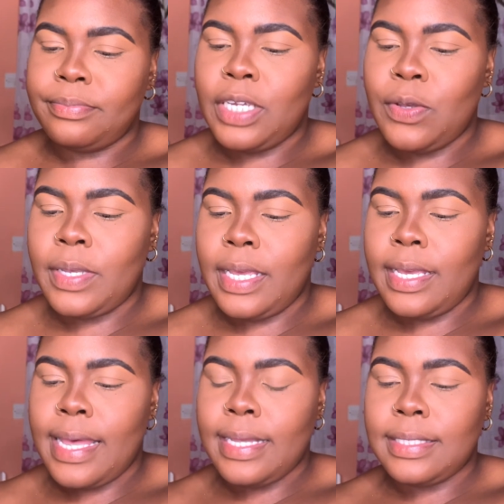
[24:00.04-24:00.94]
Okay
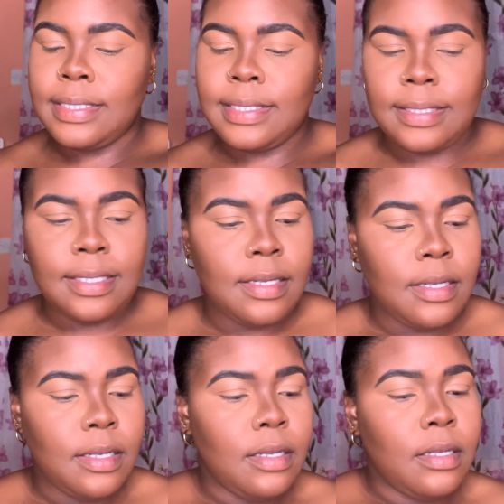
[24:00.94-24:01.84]
guys,
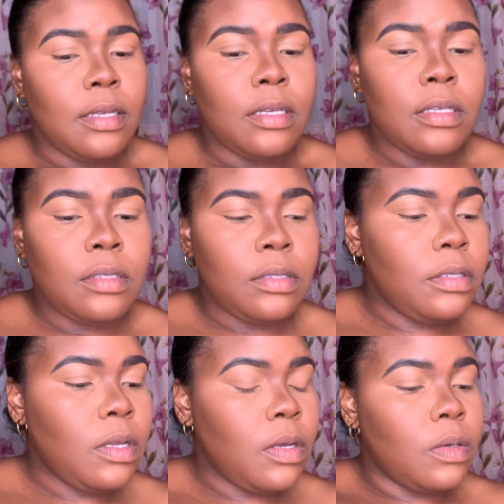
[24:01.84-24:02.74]

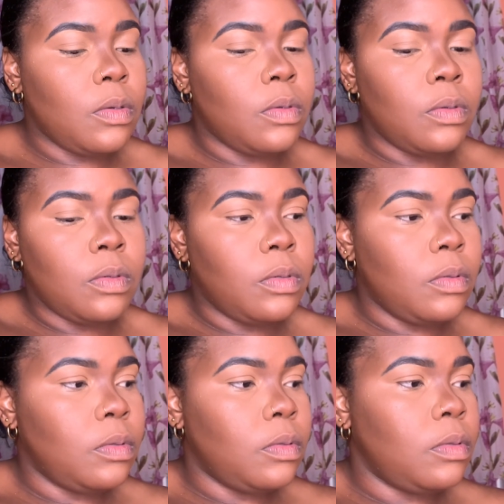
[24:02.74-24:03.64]
so
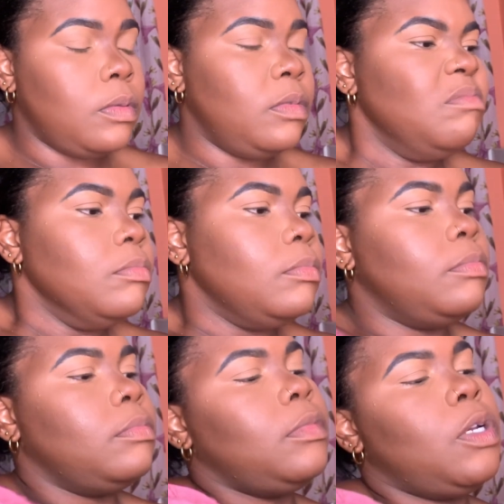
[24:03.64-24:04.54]

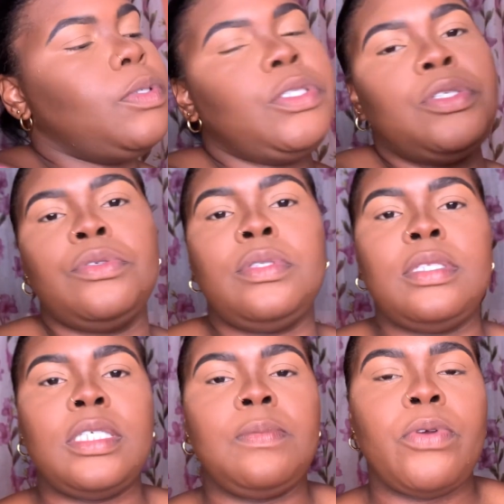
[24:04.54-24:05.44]
I'm going to use
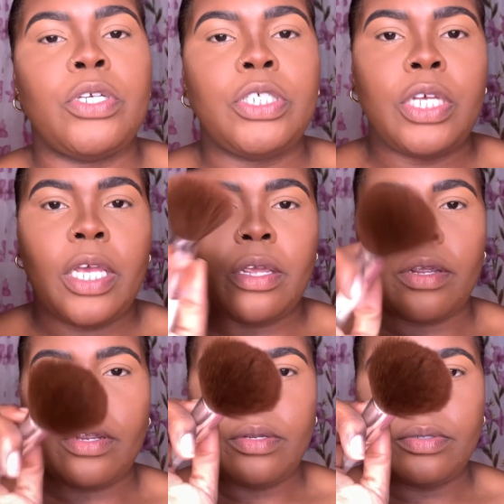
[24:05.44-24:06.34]
this brush here,